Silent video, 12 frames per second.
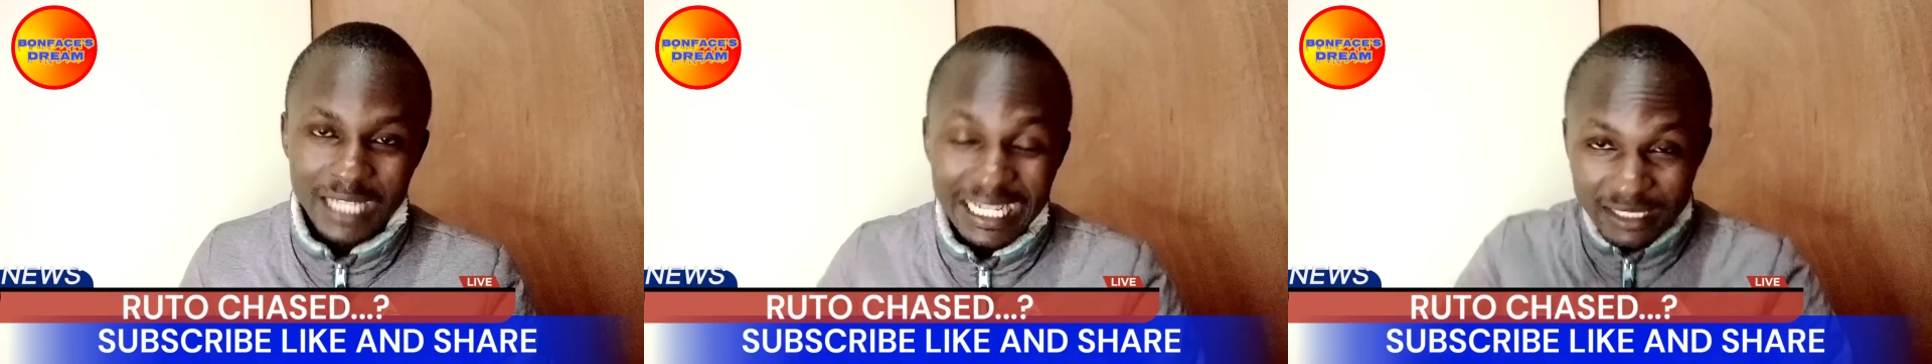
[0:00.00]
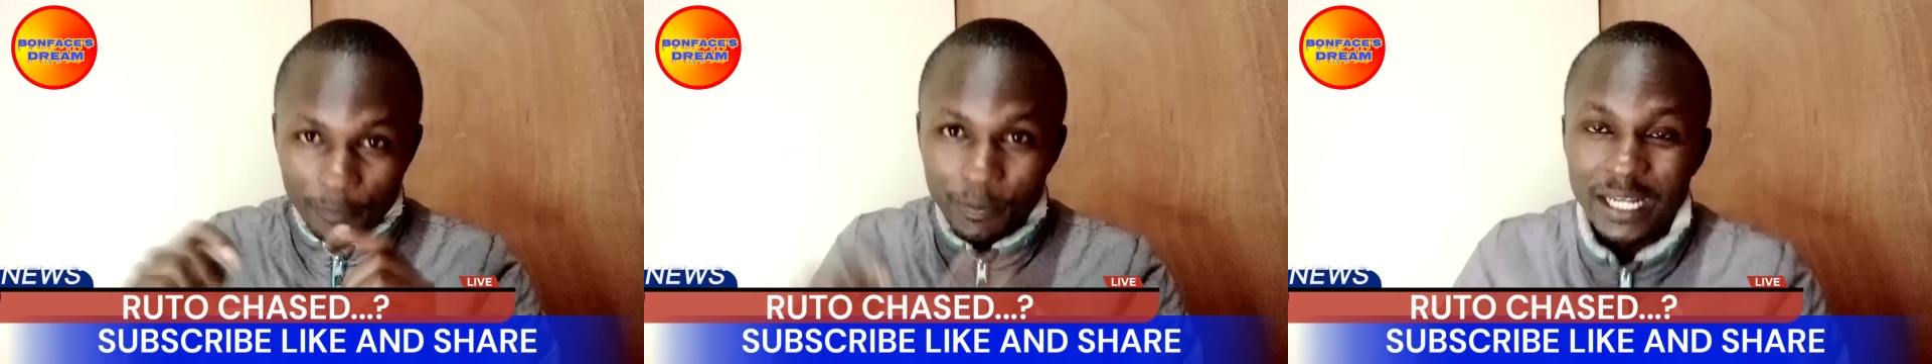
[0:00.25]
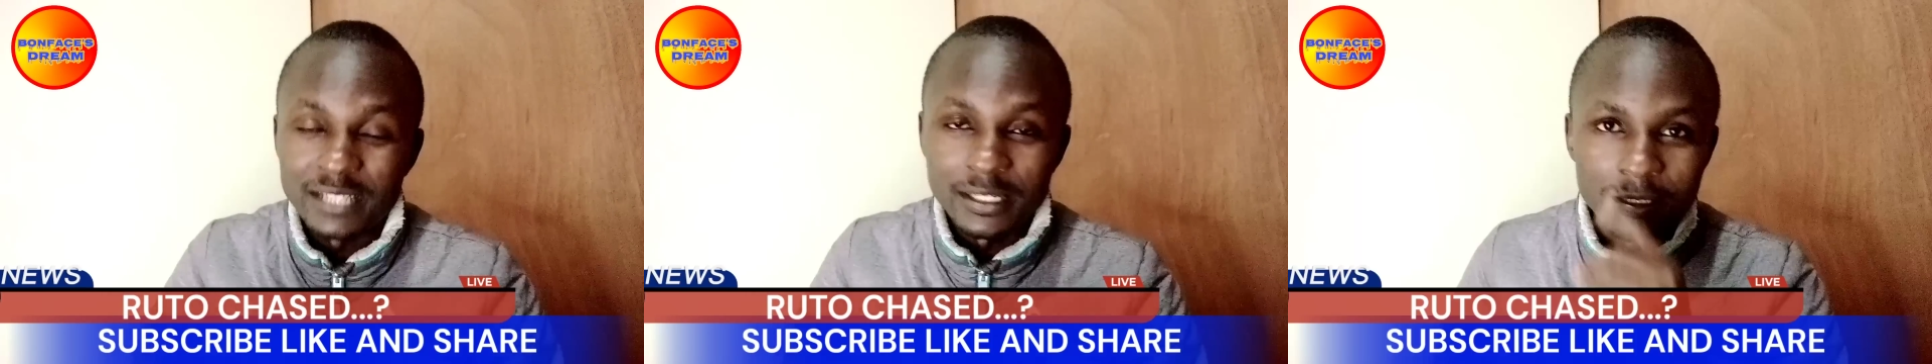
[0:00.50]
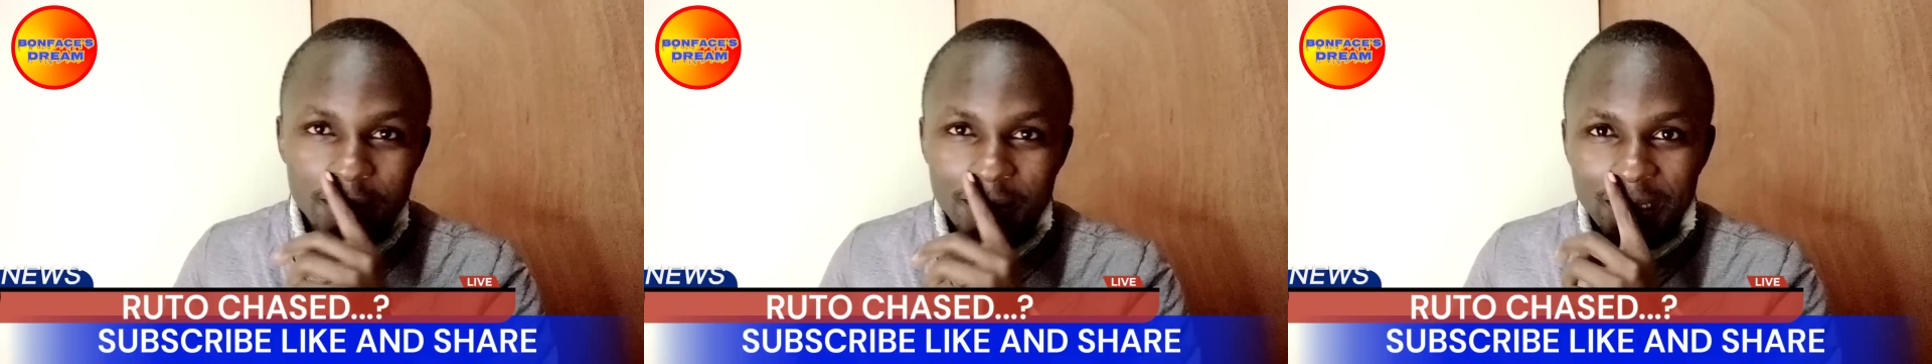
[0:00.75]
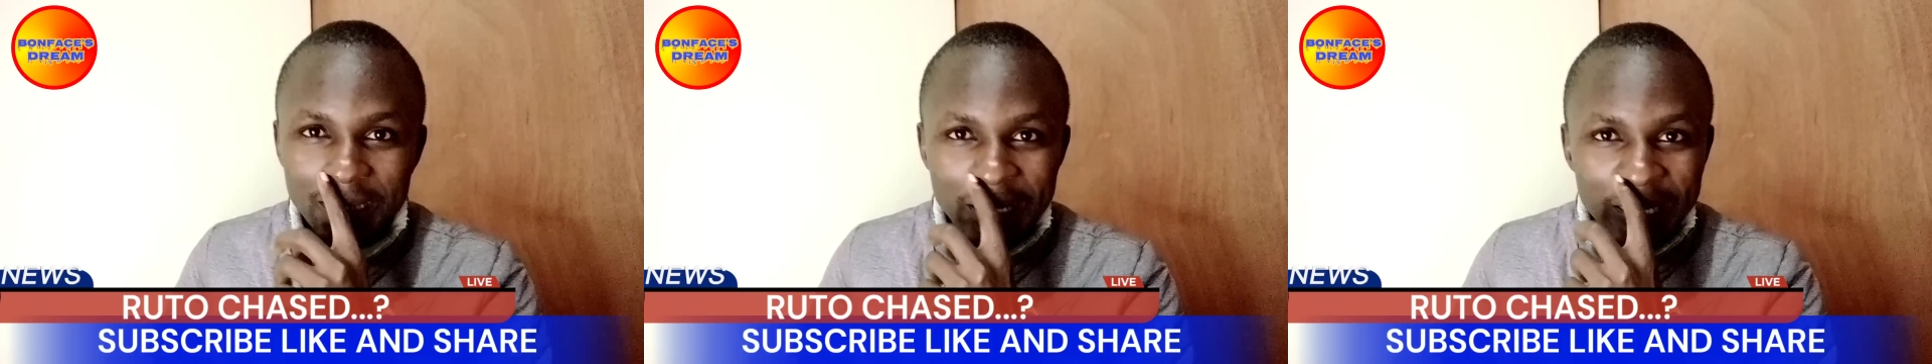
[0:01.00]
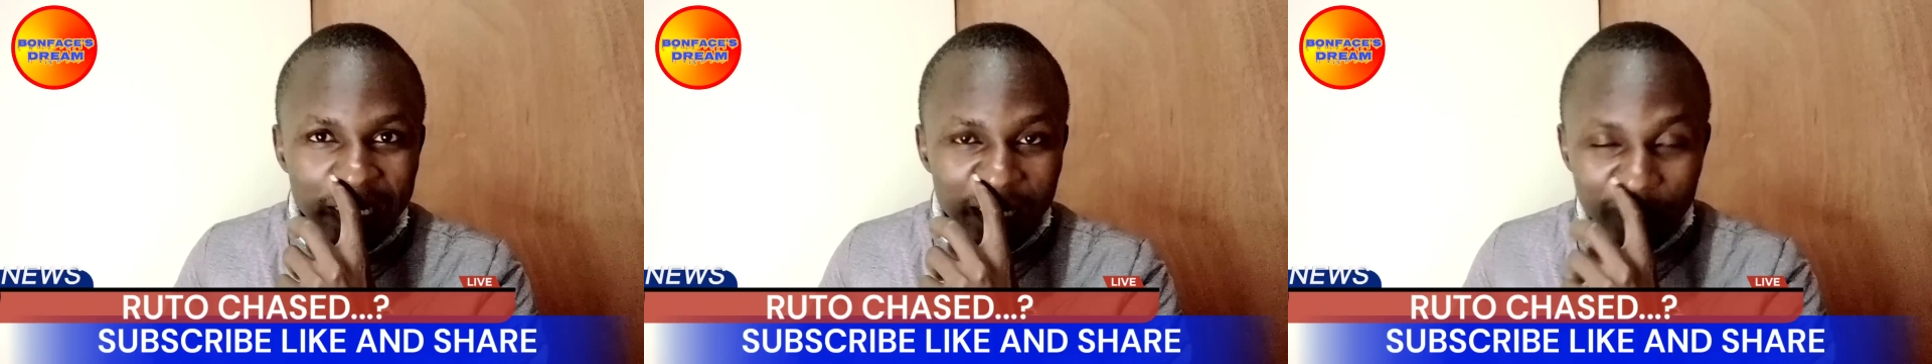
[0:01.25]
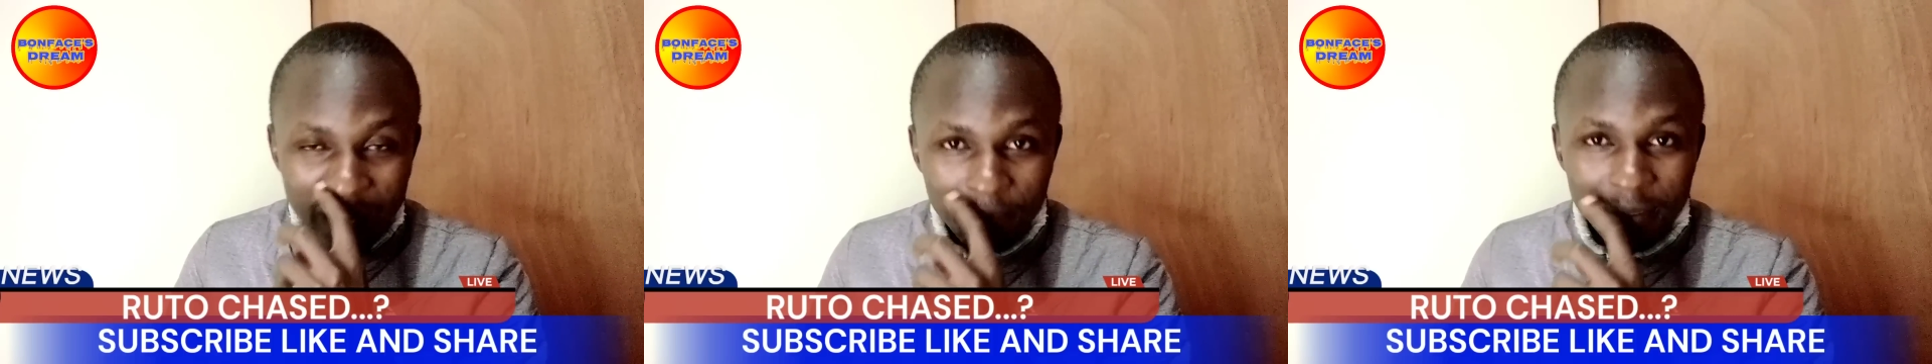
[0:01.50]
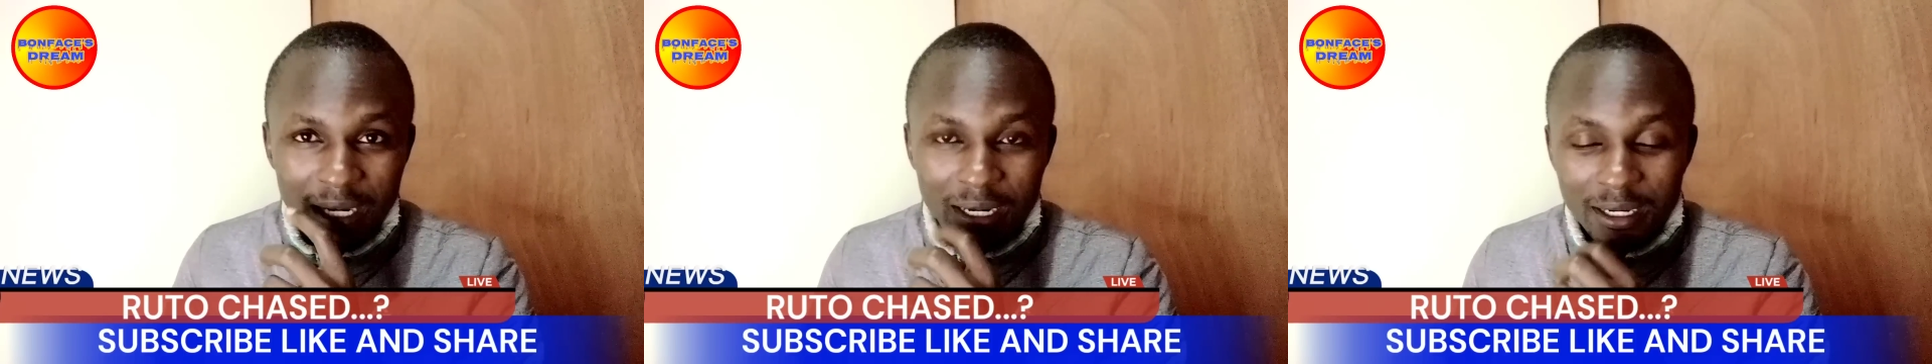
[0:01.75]
as a president,
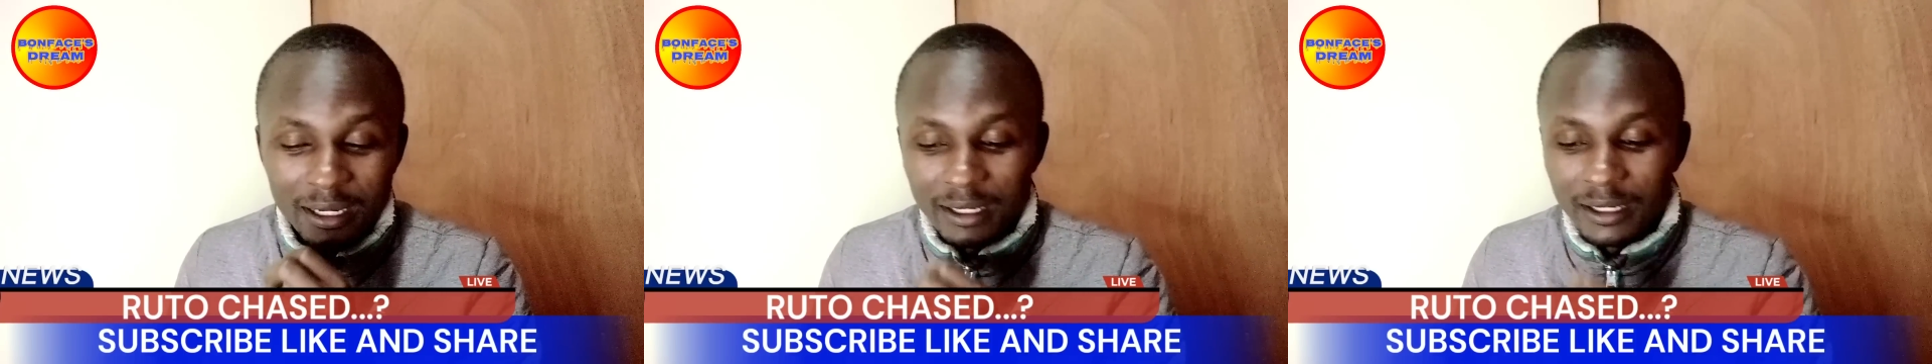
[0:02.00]
remember,